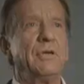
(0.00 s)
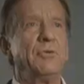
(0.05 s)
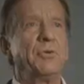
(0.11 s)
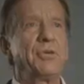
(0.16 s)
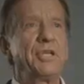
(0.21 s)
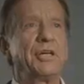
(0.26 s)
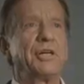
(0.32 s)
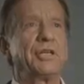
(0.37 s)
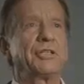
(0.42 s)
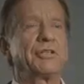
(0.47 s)

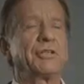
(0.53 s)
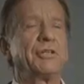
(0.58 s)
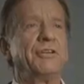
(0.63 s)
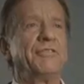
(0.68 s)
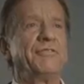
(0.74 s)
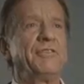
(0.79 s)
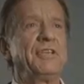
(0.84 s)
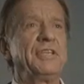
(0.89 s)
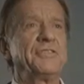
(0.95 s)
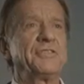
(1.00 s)
We are
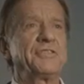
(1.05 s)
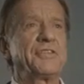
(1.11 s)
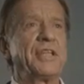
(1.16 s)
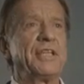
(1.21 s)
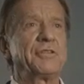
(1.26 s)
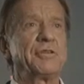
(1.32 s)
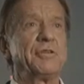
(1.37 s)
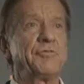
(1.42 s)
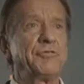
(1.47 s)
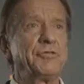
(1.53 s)
convinced
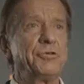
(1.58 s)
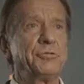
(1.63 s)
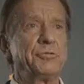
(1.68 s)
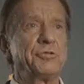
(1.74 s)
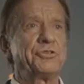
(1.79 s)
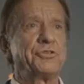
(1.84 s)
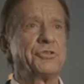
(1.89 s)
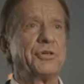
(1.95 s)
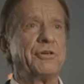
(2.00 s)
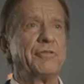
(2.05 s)
that the
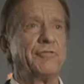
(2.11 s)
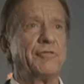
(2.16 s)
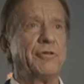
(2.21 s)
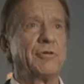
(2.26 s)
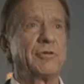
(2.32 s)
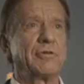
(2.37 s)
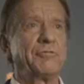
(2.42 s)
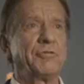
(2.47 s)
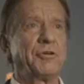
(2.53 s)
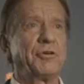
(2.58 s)
future of
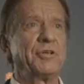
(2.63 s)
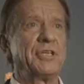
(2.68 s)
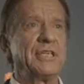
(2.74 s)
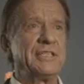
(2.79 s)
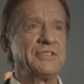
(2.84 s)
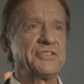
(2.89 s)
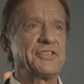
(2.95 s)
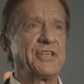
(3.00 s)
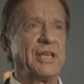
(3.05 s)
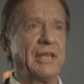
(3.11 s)
Volvo
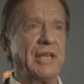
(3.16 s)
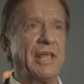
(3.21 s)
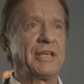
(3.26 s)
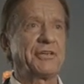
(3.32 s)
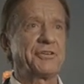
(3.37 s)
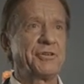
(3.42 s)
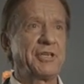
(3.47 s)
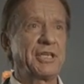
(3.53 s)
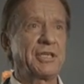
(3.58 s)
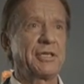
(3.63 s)
is
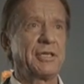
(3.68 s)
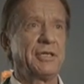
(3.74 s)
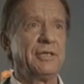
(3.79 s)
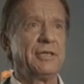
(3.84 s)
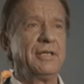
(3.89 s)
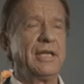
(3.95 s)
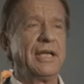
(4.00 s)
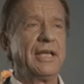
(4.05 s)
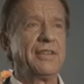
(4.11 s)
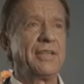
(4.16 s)
electric,
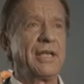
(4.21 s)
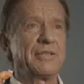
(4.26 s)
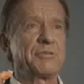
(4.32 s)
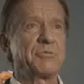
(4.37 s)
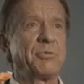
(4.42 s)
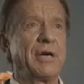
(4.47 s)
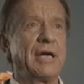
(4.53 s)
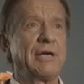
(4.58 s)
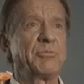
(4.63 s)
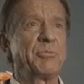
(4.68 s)
and
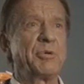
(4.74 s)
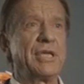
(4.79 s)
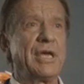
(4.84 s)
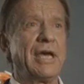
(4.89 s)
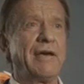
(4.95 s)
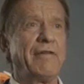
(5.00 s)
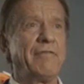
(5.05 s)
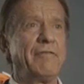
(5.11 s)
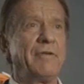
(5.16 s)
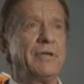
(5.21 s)
that's why we
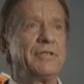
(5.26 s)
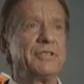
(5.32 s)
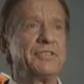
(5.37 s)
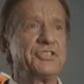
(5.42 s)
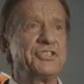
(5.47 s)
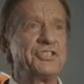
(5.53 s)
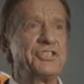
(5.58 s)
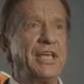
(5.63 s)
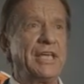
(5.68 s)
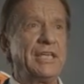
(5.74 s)
have
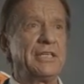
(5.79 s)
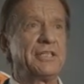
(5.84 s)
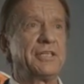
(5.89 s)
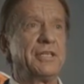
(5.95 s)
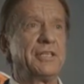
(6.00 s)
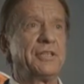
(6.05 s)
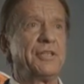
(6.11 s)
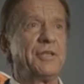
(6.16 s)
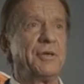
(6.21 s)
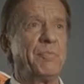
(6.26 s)

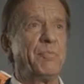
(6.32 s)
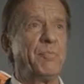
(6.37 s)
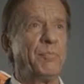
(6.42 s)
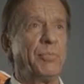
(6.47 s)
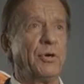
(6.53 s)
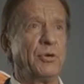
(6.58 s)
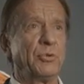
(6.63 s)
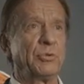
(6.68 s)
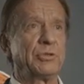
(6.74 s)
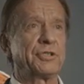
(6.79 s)
stated the
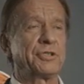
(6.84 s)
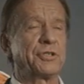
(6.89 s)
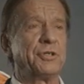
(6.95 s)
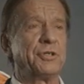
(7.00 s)
bold